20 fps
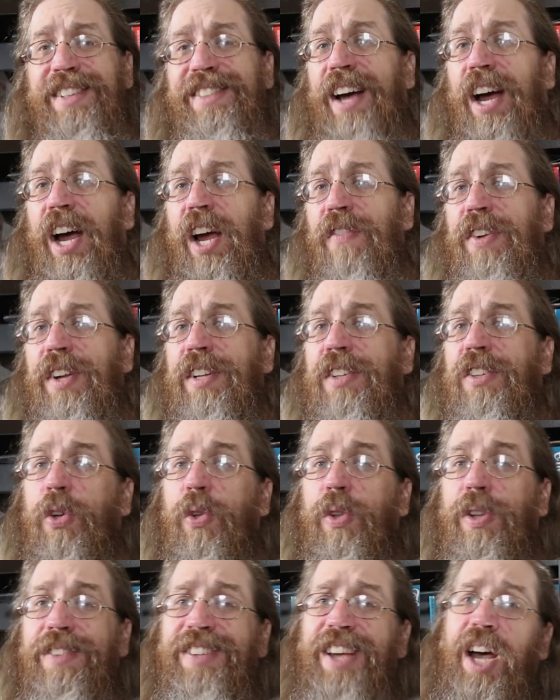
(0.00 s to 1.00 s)
dive
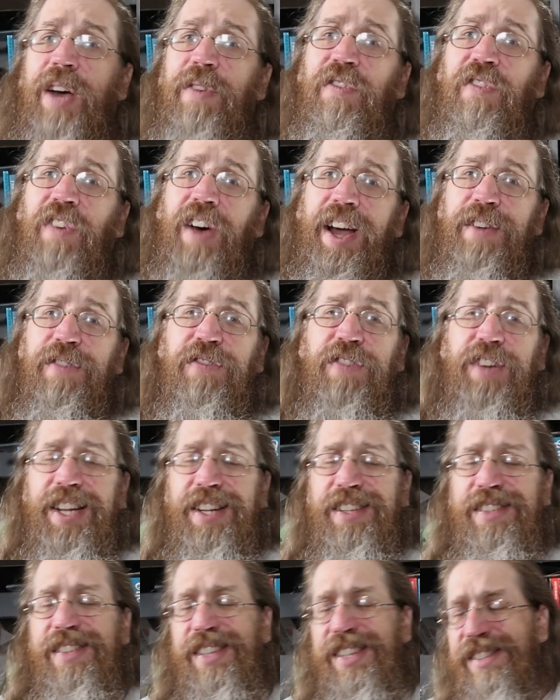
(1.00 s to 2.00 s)
into the top five
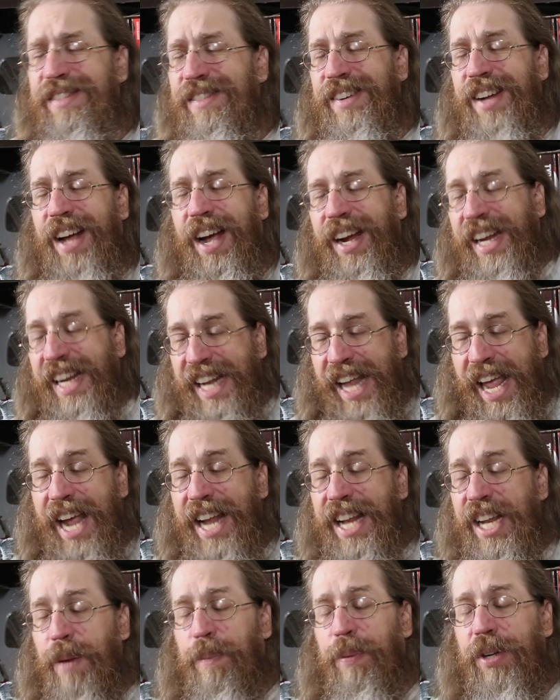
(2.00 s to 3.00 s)
feats. These are not in
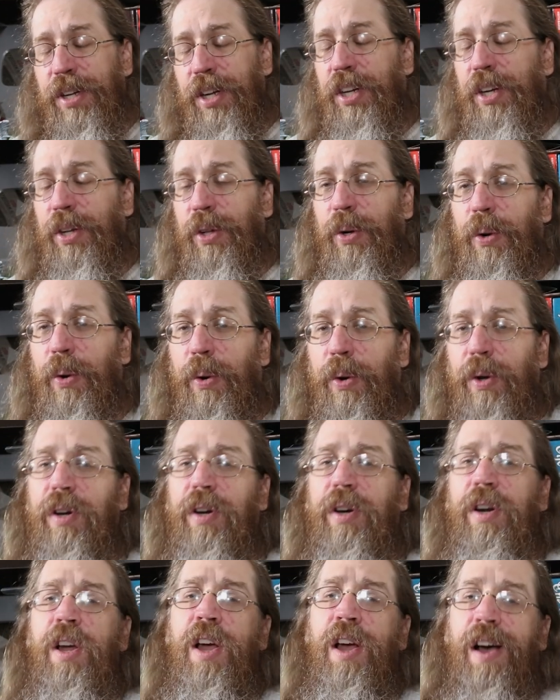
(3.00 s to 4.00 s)
any particular
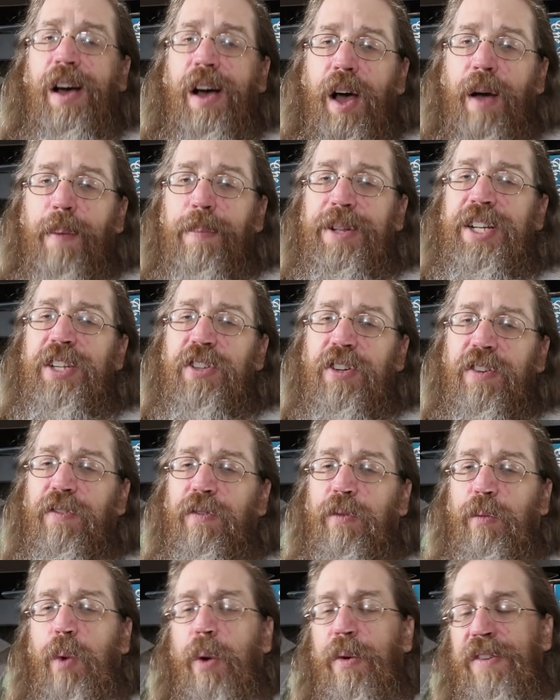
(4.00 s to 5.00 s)
order, uh, but these are
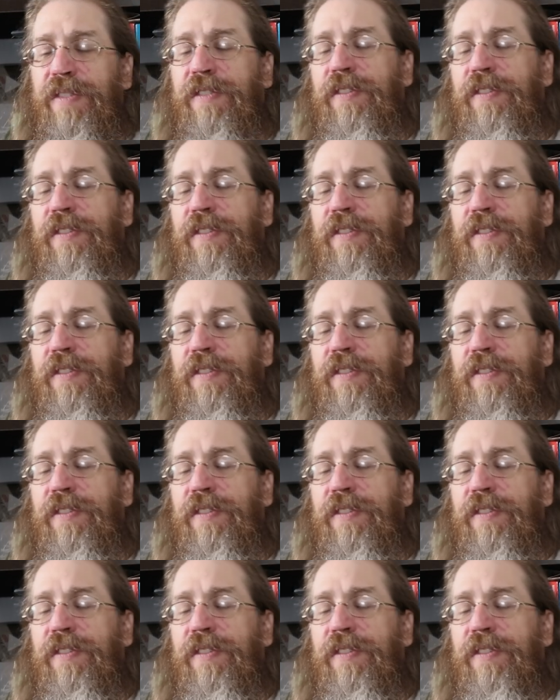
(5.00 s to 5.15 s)
what we